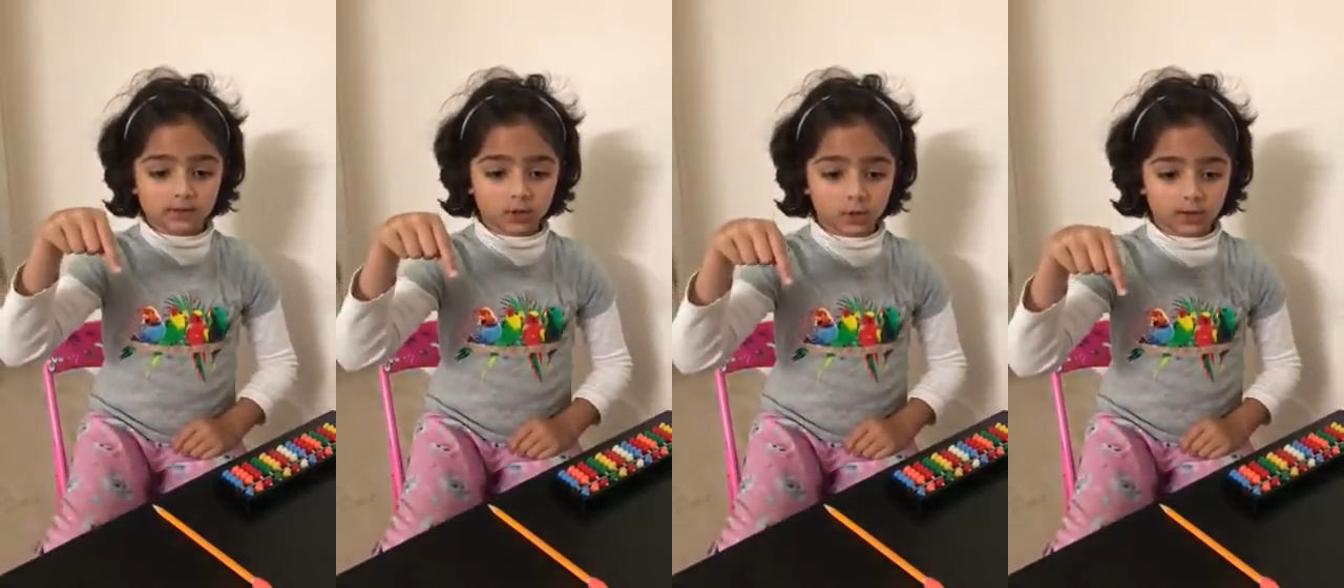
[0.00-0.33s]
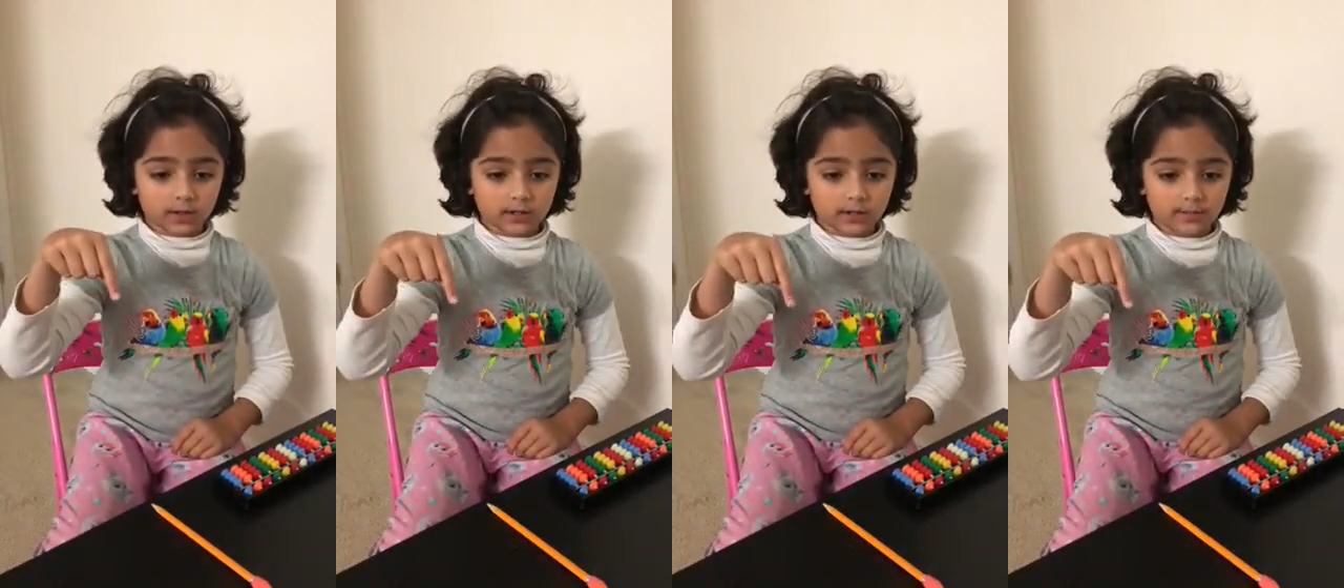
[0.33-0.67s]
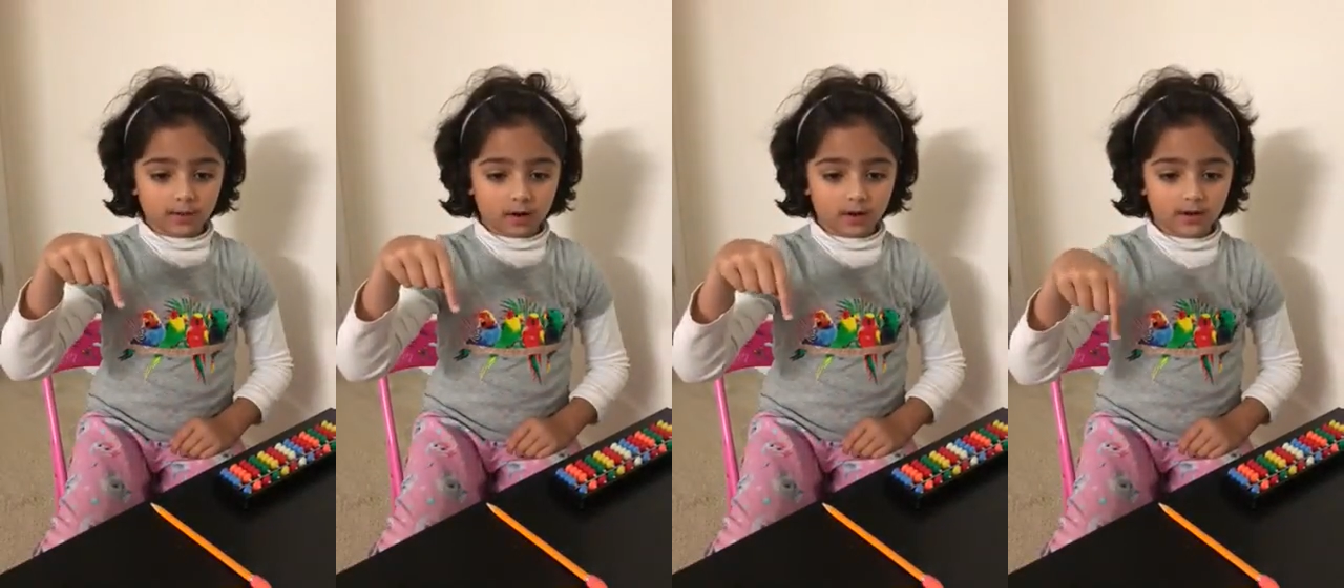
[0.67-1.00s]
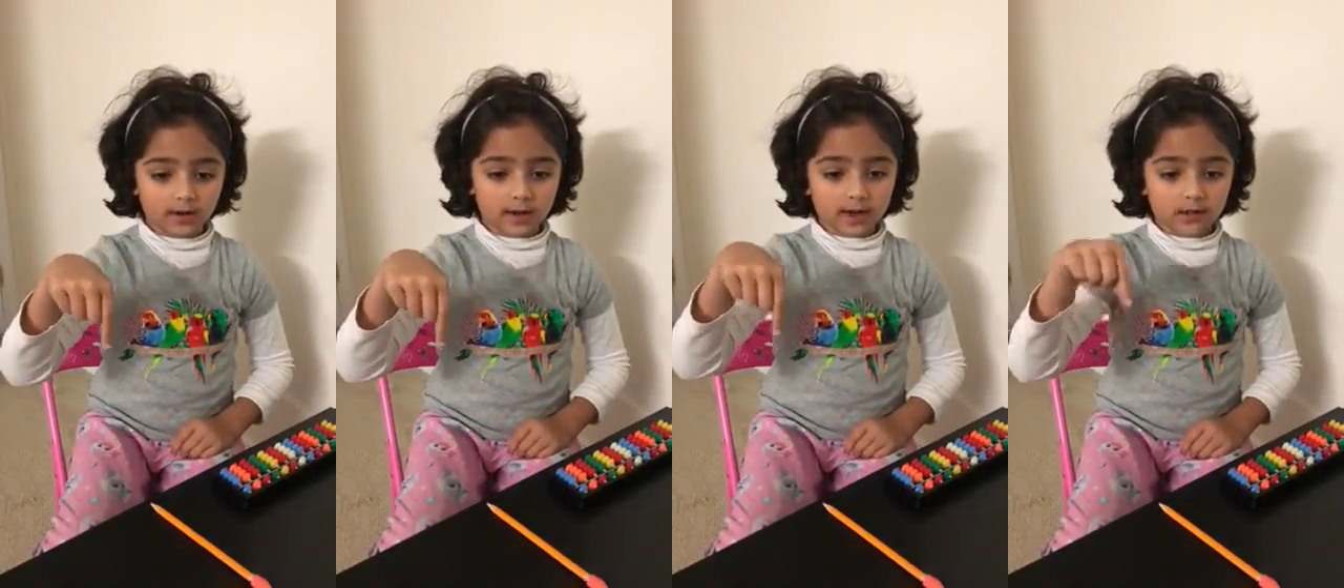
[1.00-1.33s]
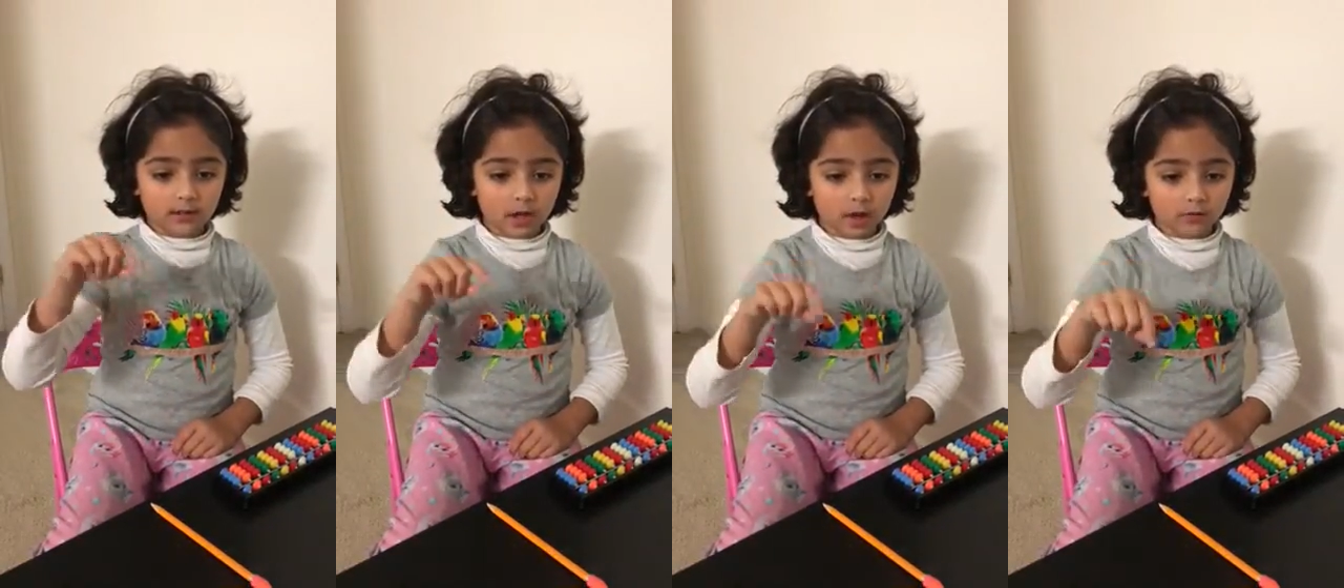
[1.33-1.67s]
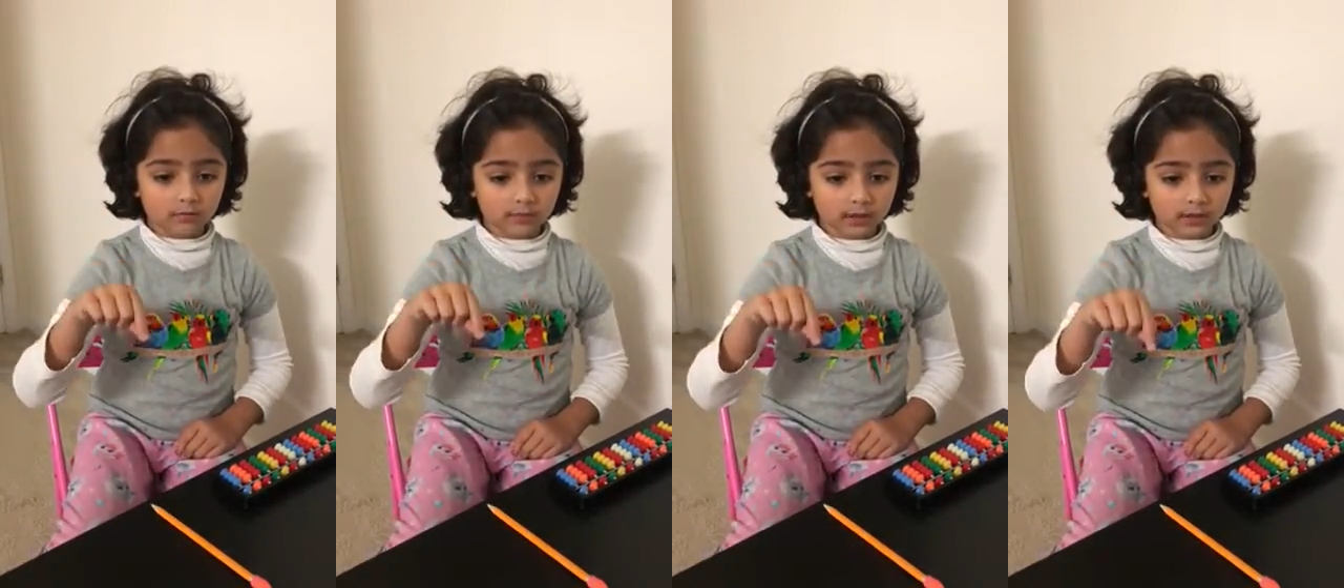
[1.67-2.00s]
towards the bar and
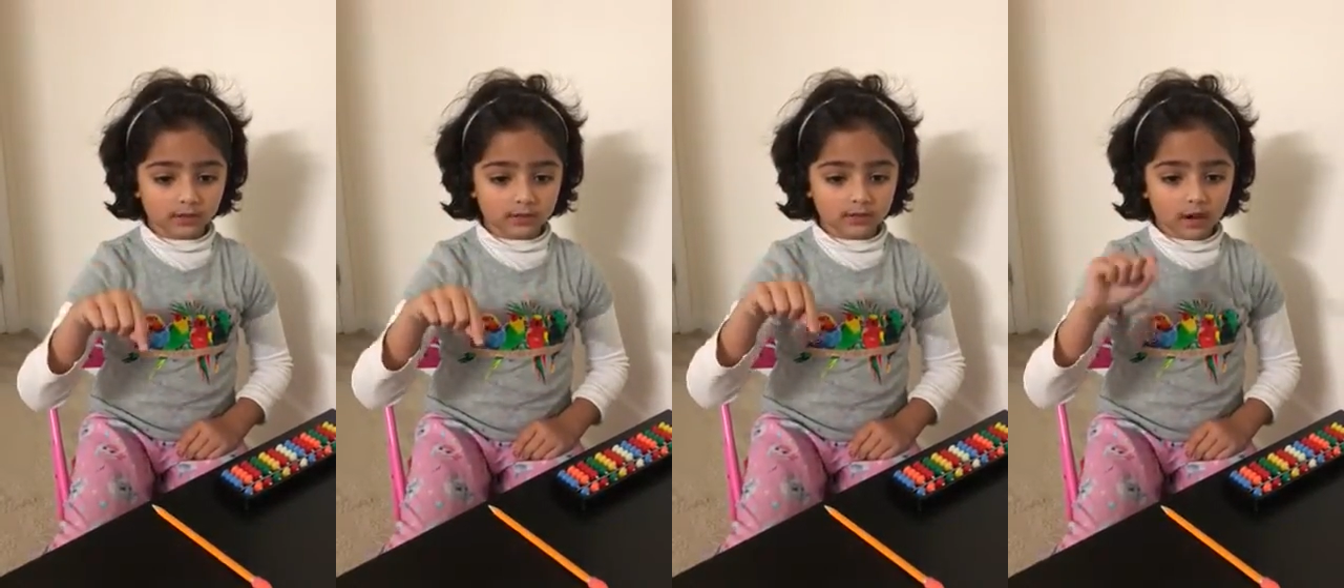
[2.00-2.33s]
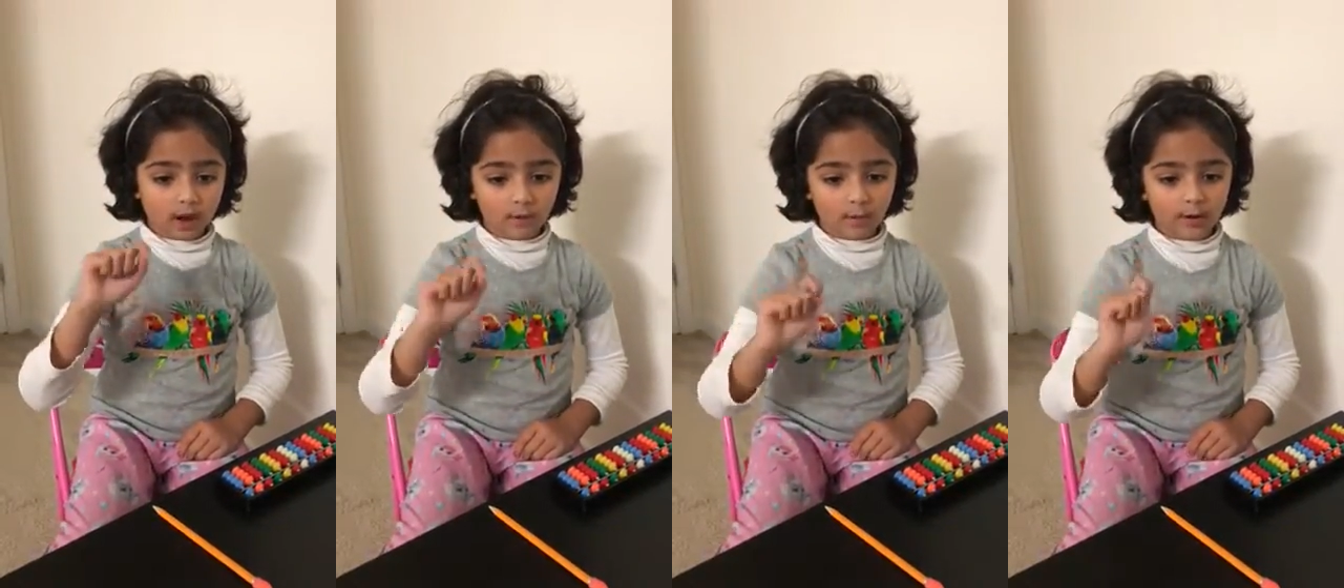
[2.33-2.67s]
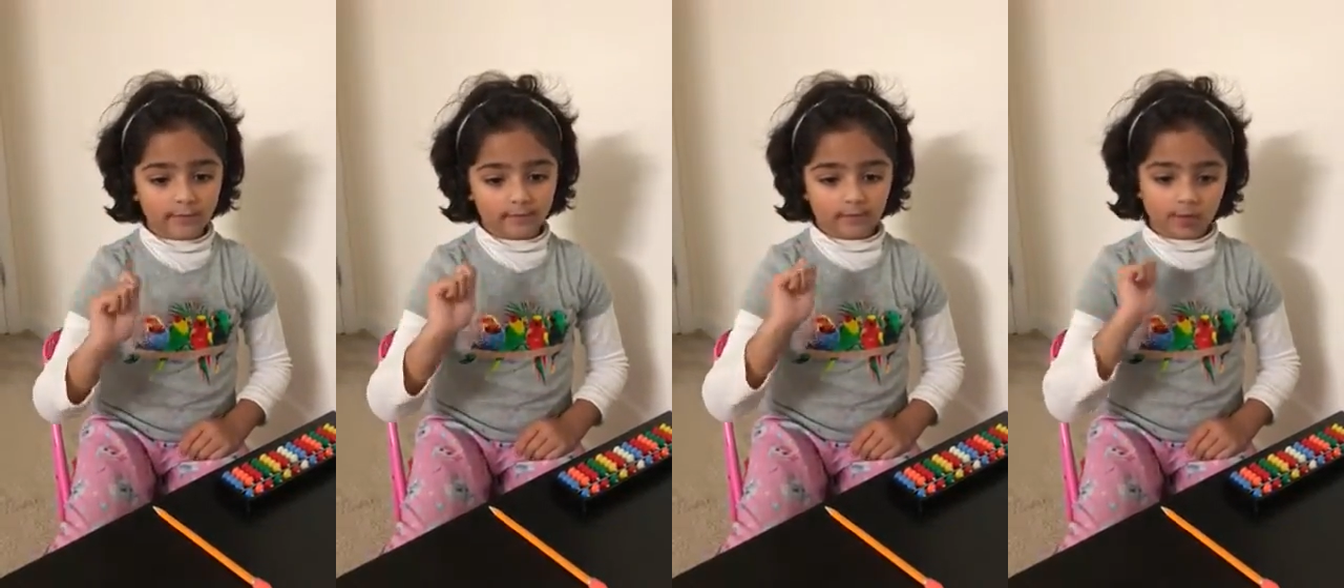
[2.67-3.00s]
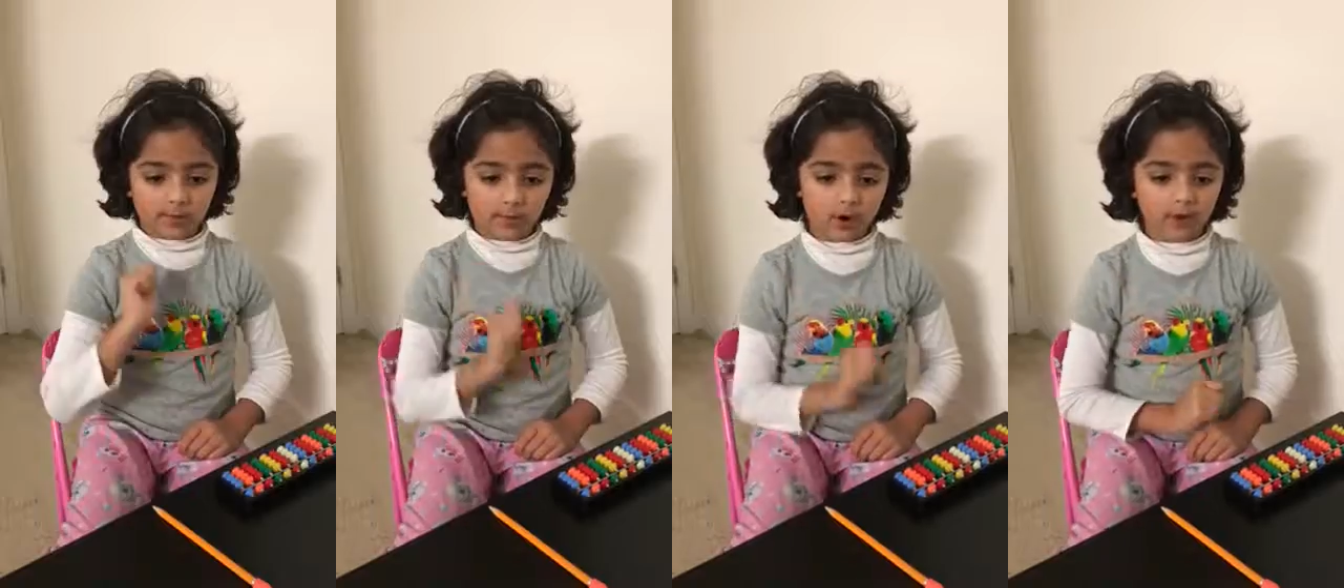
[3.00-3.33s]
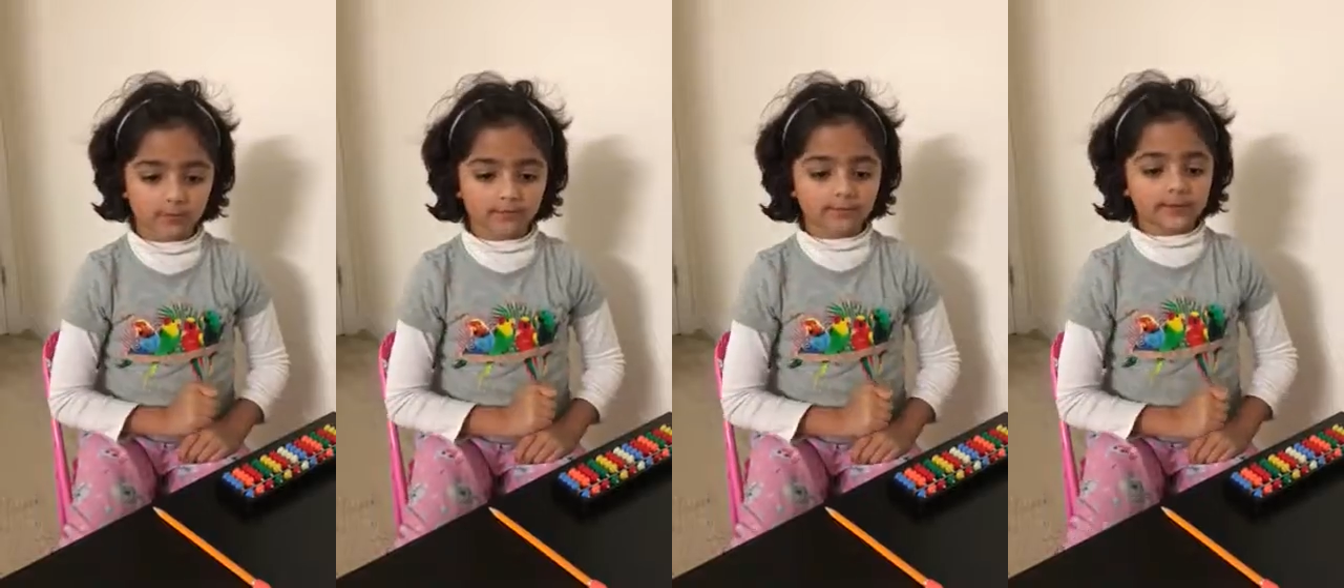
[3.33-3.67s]
lower beads away from the bar.